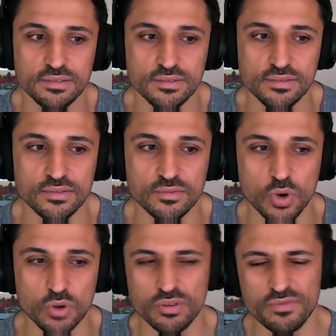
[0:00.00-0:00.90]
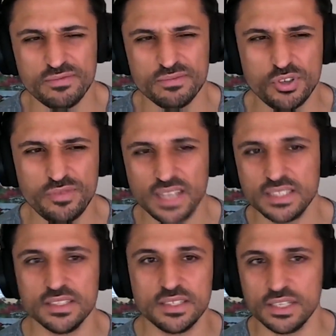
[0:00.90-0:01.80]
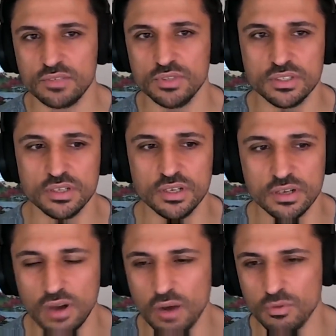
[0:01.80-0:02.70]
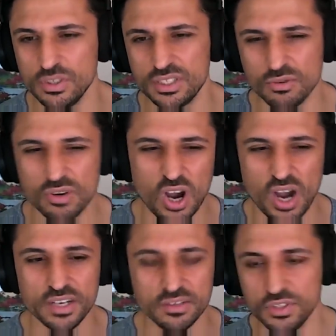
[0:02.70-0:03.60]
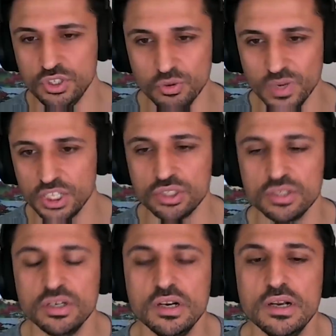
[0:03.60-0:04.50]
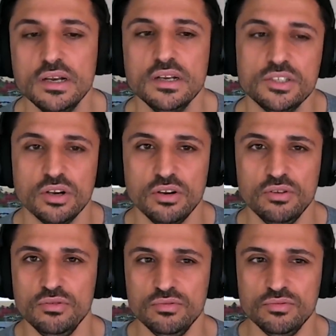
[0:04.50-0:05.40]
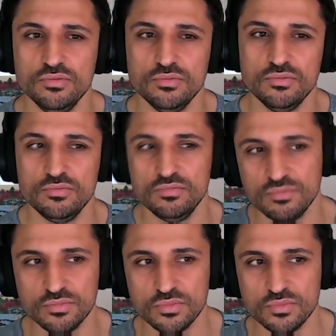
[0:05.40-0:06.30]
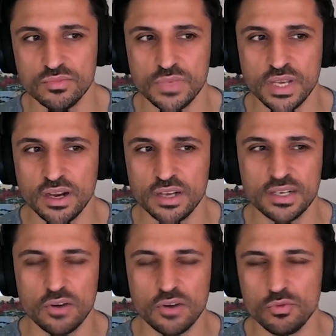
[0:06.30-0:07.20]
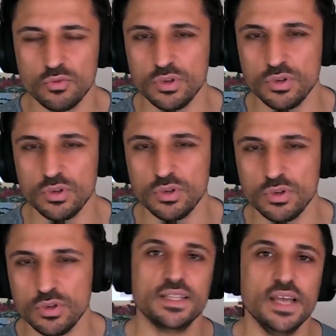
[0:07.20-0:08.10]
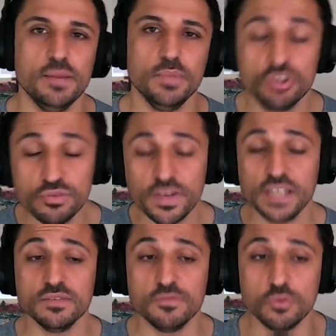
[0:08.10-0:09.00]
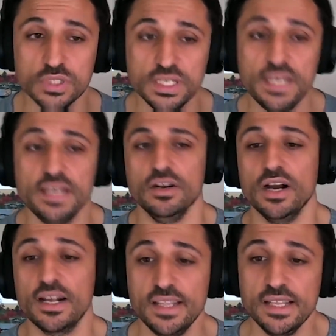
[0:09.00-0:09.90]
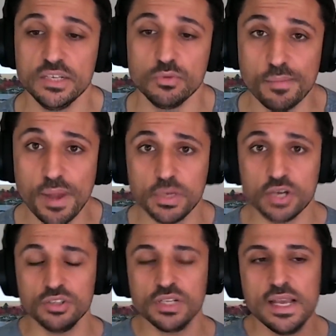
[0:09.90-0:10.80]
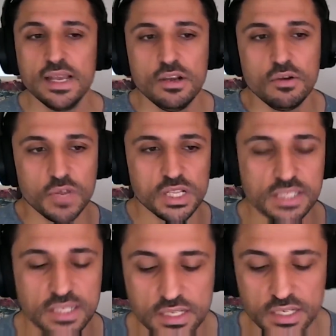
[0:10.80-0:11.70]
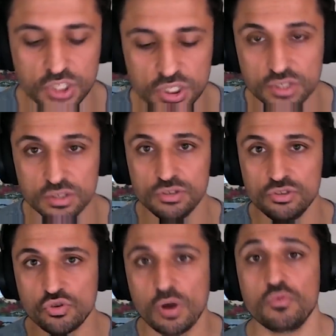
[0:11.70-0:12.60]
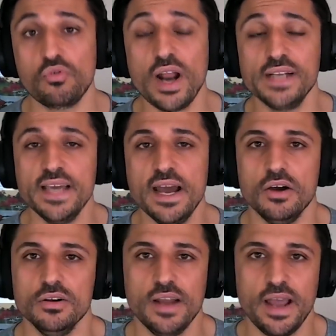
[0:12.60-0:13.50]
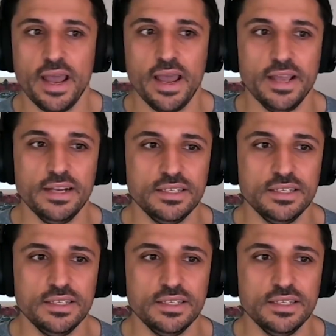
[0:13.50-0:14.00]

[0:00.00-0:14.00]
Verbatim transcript: well, the 2006 was, uh, I was still kind of newish so, yeah, I can't remember what was happening back then, but 2014, I clearly remember because volatility just dropped right down and